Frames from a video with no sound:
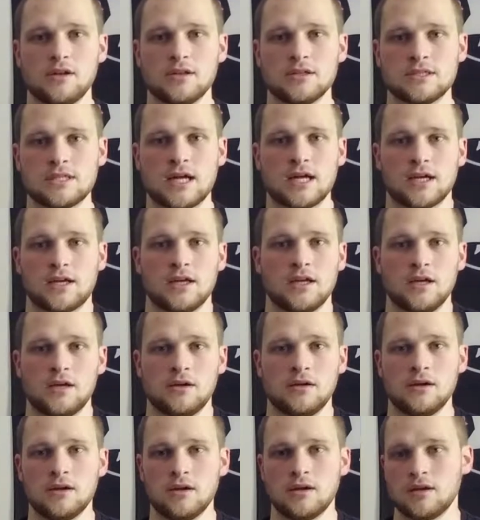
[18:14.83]
It's not going
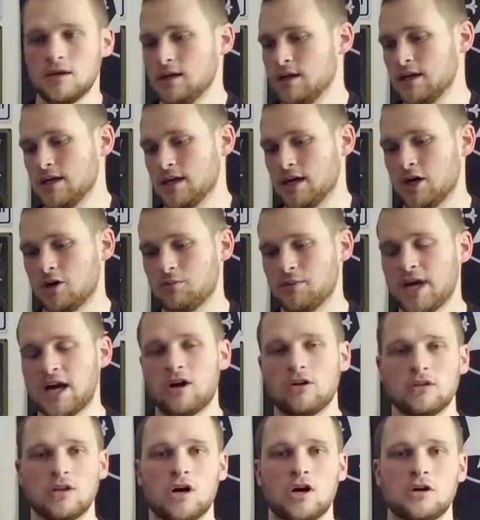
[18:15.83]
to help me
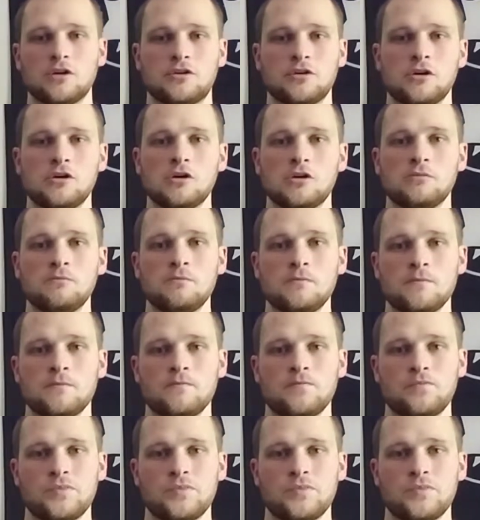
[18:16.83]
out long term,